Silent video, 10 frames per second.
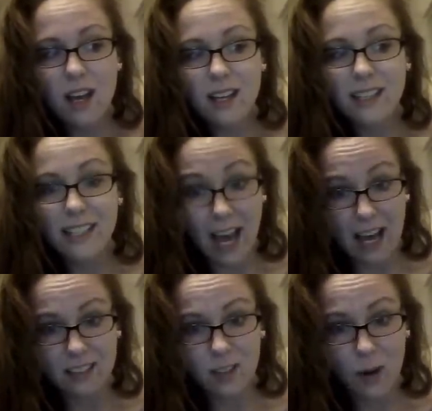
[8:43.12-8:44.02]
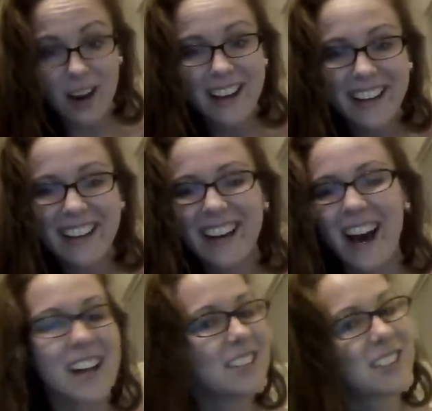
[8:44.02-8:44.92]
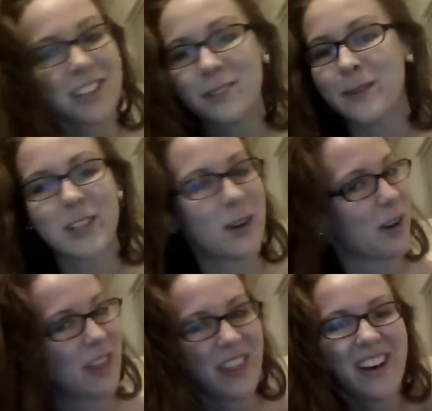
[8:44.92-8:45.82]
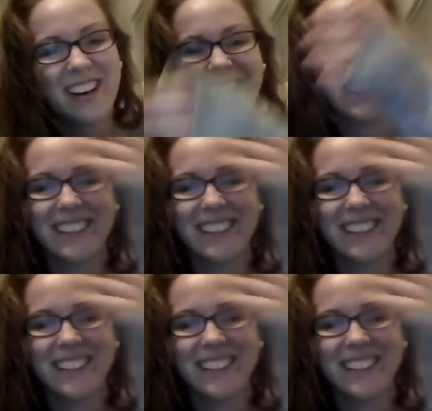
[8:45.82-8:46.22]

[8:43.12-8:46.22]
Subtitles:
yeah, so I just lost my train of thought.